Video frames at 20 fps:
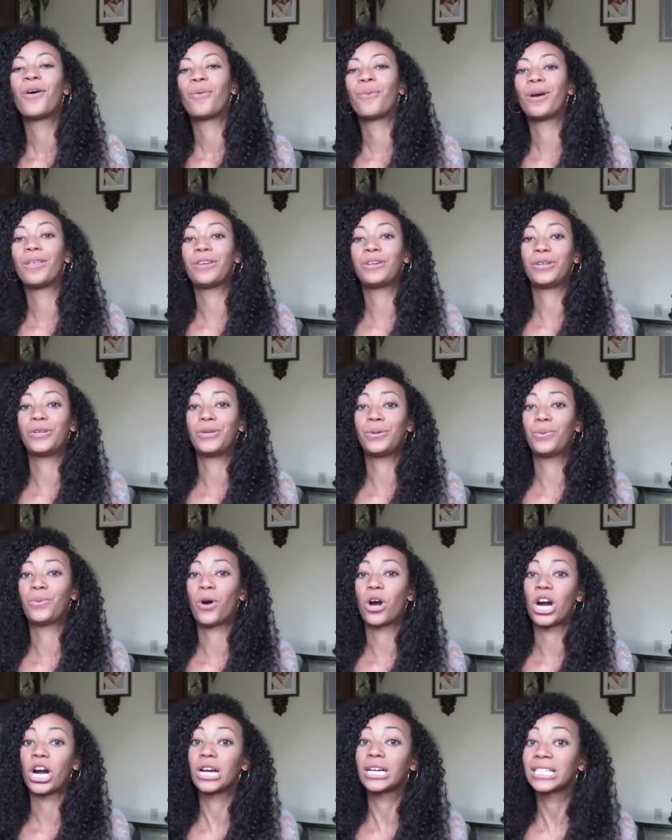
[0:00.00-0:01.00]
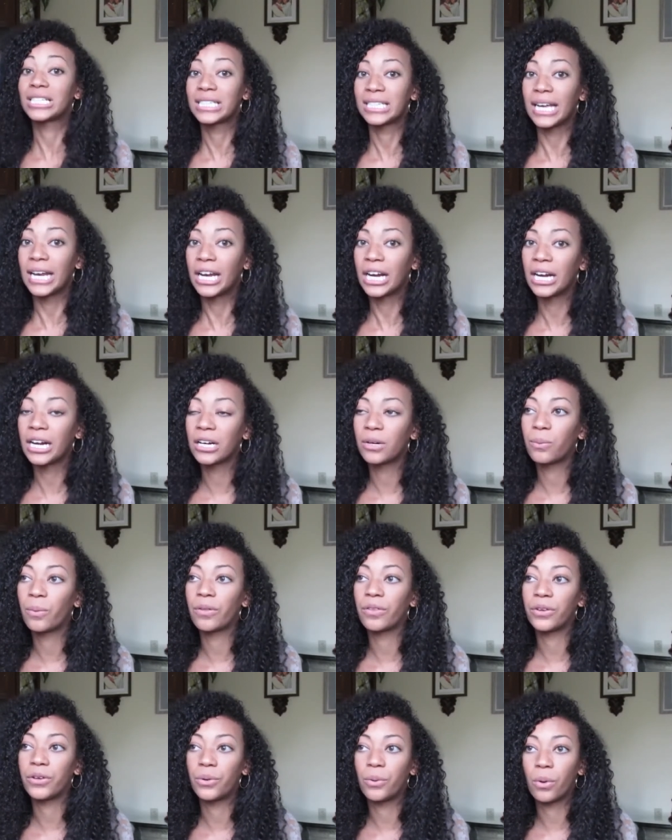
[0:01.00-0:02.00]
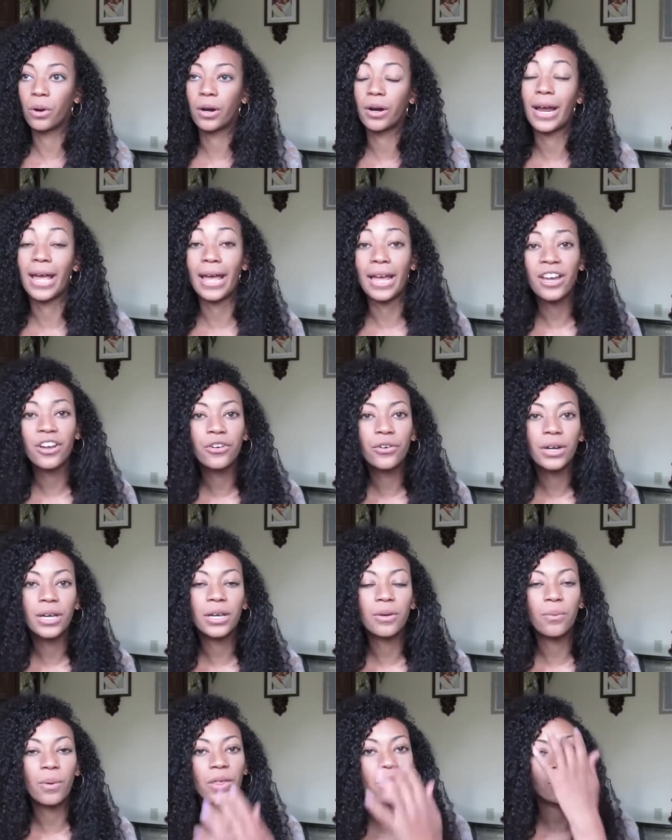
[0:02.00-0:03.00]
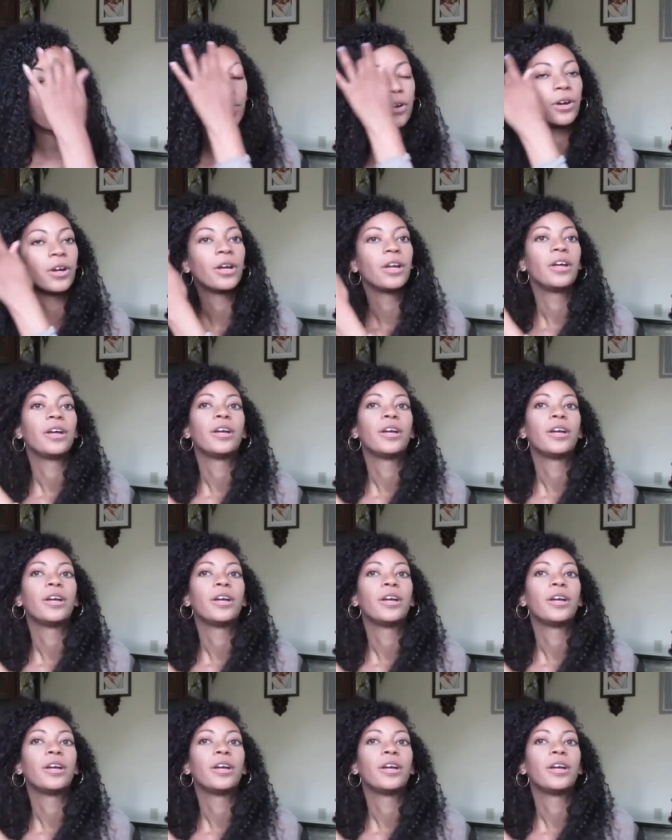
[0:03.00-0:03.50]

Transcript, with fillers: whether you are scared, whether you are angry, whether,